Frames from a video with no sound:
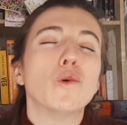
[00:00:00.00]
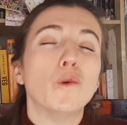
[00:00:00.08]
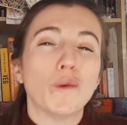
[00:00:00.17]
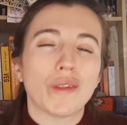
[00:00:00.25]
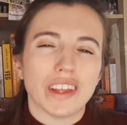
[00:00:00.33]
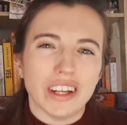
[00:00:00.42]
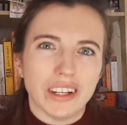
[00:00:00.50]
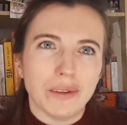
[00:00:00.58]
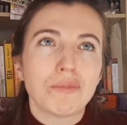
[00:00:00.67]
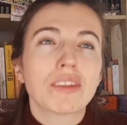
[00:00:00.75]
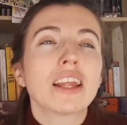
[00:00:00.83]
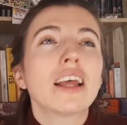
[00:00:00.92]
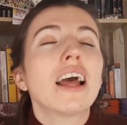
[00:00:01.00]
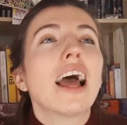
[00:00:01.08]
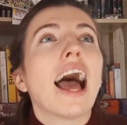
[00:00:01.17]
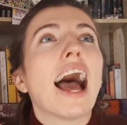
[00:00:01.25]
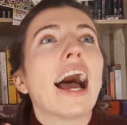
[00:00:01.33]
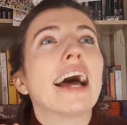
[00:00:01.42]
orphan,
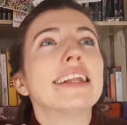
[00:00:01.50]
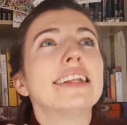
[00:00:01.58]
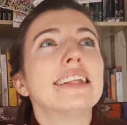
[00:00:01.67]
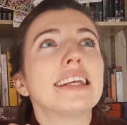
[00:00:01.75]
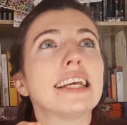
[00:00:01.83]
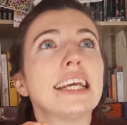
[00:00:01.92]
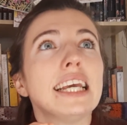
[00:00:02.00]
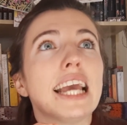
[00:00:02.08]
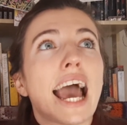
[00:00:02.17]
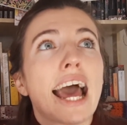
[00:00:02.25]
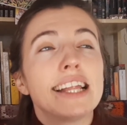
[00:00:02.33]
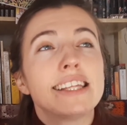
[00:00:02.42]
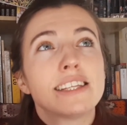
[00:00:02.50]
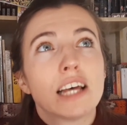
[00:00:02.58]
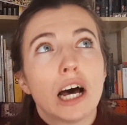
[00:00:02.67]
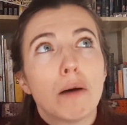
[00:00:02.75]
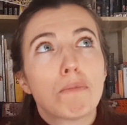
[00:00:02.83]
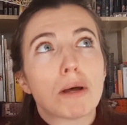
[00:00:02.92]
and he ends
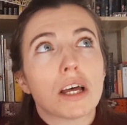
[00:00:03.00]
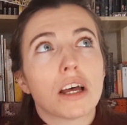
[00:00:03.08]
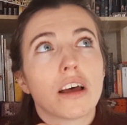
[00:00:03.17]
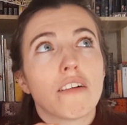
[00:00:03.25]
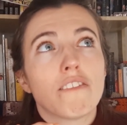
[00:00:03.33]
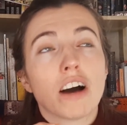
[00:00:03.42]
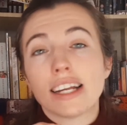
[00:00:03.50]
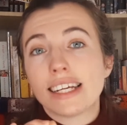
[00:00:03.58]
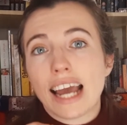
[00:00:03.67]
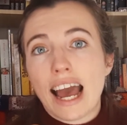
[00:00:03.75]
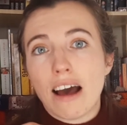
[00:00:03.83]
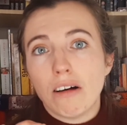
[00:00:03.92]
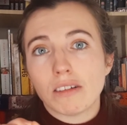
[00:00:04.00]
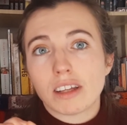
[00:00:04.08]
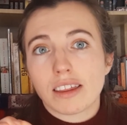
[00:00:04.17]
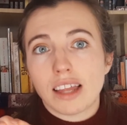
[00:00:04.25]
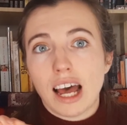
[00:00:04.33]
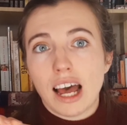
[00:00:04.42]
up finding out
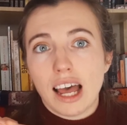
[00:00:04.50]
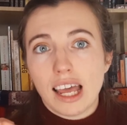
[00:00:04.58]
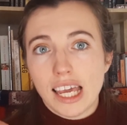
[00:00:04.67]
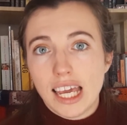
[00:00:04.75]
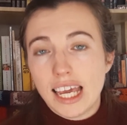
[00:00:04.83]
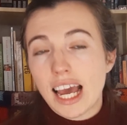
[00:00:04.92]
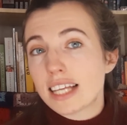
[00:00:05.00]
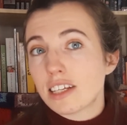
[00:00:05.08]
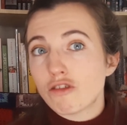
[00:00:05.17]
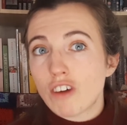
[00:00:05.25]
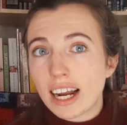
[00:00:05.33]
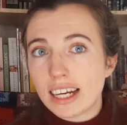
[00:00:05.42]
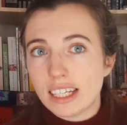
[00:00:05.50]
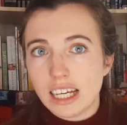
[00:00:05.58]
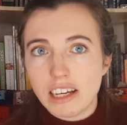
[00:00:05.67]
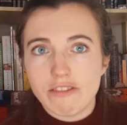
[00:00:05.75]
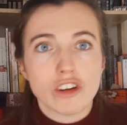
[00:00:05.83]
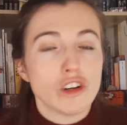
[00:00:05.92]
that he has a
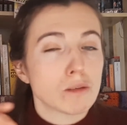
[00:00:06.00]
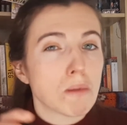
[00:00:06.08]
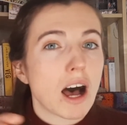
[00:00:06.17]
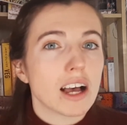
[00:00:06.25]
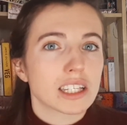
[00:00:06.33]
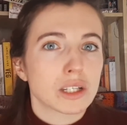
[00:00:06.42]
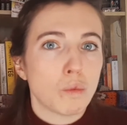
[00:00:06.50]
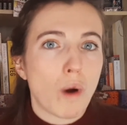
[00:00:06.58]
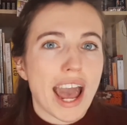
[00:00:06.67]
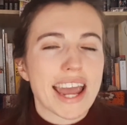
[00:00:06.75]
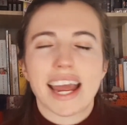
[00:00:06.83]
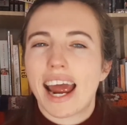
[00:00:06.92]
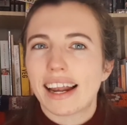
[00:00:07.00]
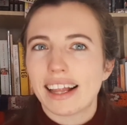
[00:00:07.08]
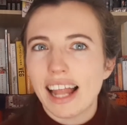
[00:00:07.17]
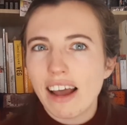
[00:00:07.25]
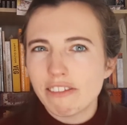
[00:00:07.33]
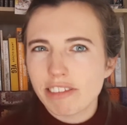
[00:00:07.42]
relative who's passed away and
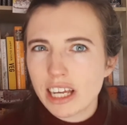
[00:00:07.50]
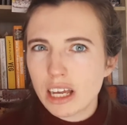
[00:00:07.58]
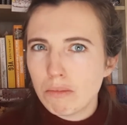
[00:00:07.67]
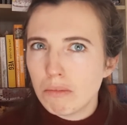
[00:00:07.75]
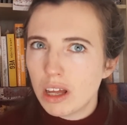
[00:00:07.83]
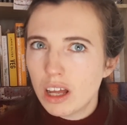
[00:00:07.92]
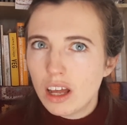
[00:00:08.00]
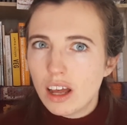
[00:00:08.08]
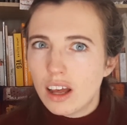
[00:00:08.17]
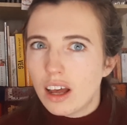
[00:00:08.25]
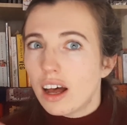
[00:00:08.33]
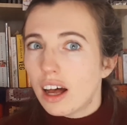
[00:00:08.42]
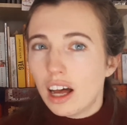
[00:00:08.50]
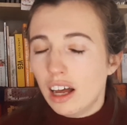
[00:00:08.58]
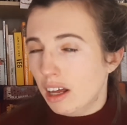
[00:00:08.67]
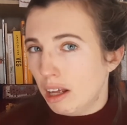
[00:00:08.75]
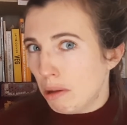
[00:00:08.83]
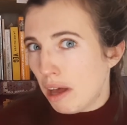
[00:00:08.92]
left him
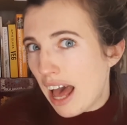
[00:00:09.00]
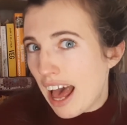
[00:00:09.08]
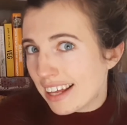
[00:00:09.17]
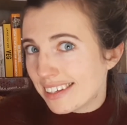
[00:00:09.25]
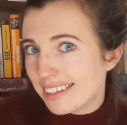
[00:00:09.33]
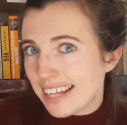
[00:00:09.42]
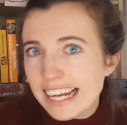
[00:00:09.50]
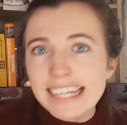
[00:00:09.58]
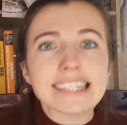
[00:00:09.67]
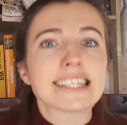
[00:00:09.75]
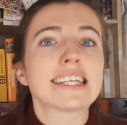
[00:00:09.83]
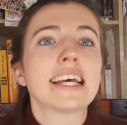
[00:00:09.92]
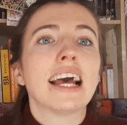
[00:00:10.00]
an estate,